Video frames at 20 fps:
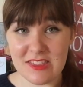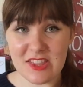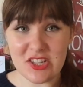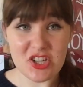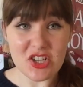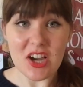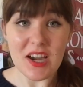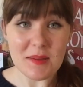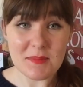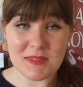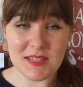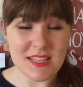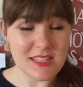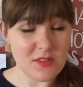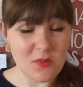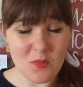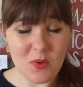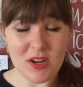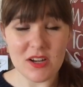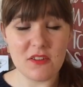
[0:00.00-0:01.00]
The Chimes is
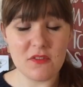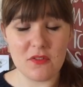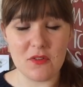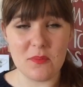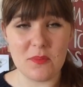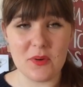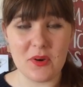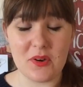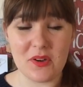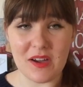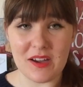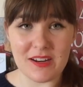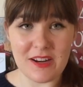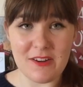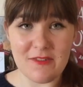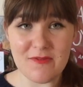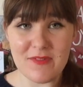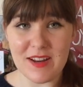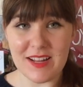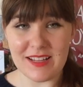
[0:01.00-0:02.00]
a wonderful book, and I
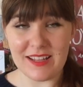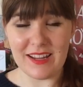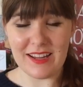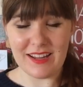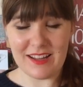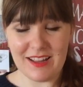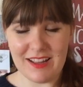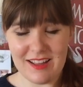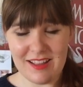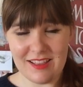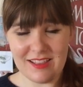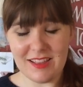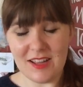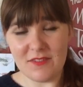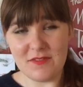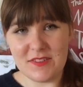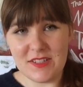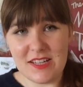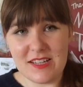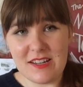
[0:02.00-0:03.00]
really
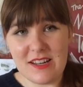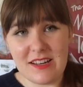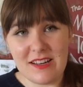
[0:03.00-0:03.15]
loved it,